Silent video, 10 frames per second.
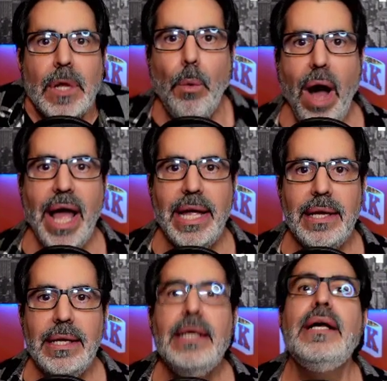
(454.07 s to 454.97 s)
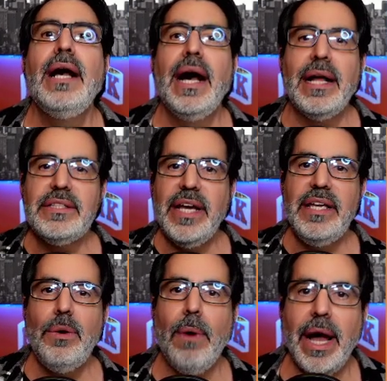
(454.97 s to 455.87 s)
Why? I'll tell
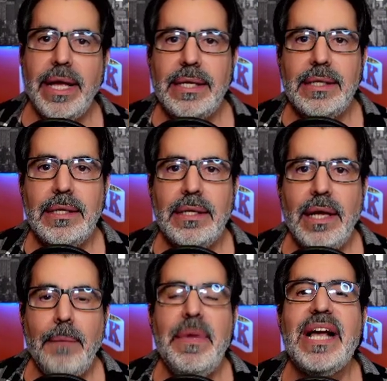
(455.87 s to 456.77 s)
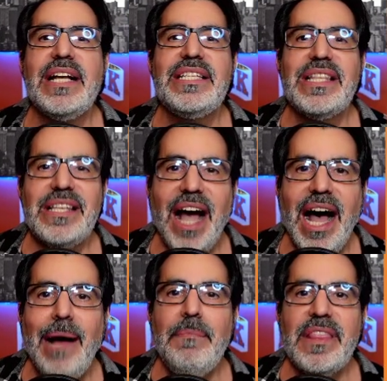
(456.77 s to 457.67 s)
you why. Because
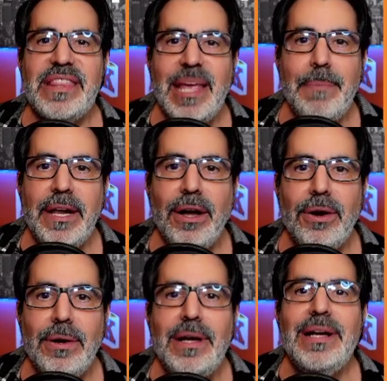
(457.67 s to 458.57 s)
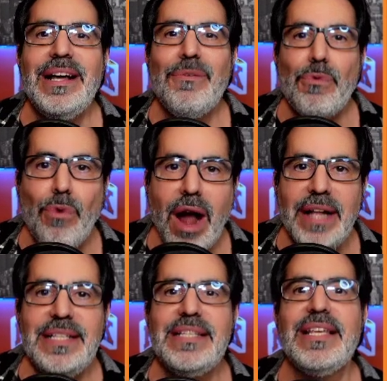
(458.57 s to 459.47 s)
Tom Thibodeau
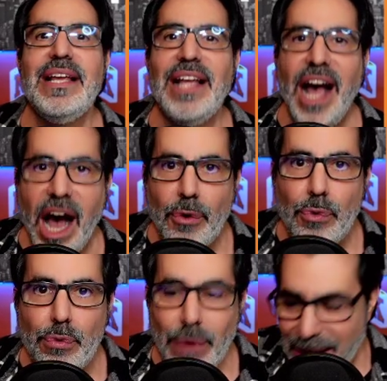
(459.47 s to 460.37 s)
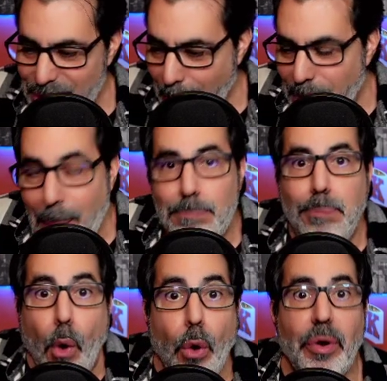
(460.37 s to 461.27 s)
runs a
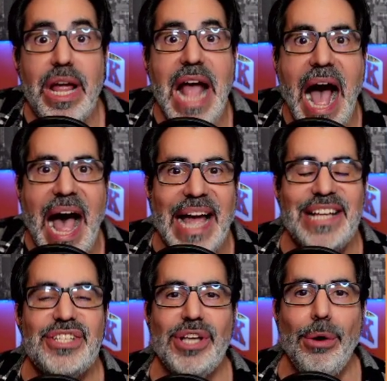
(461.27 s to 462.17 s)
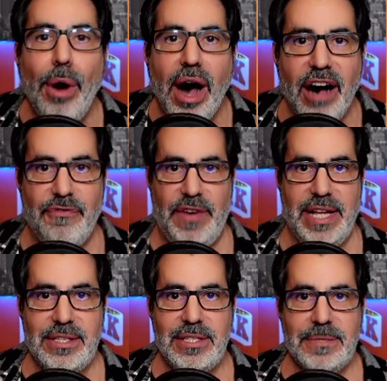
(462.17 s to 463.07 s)
boring ISO
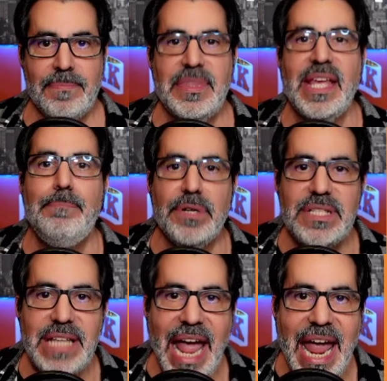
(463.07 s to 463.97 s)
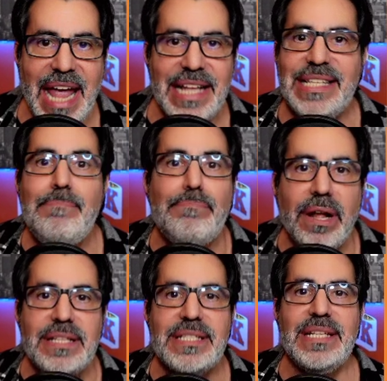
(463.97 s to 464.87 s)
offense. He puts the hands in
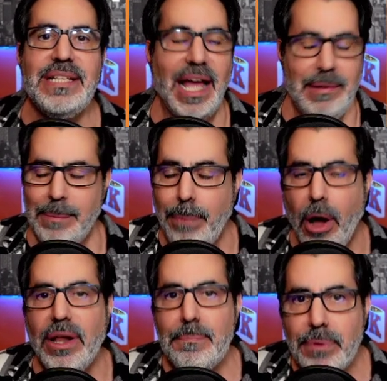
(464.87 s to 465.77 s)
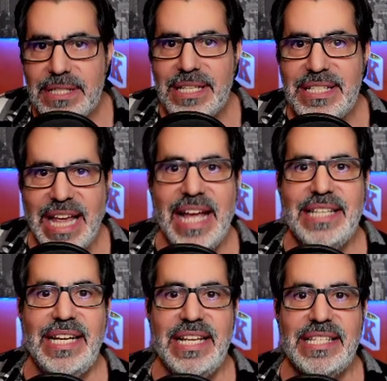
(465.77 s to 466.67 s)
Brunson, the ball in Brunson's
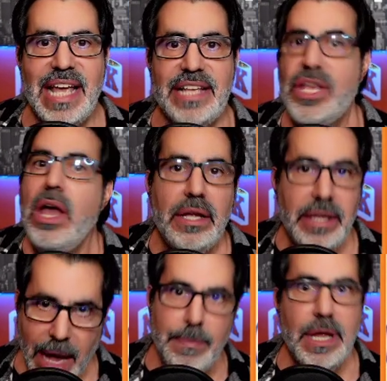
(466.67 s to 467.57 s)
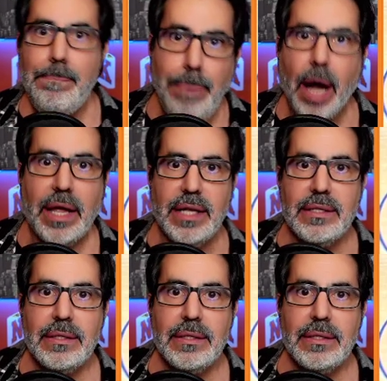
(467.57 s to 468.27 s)
hands, and he says, "Get me a bucket."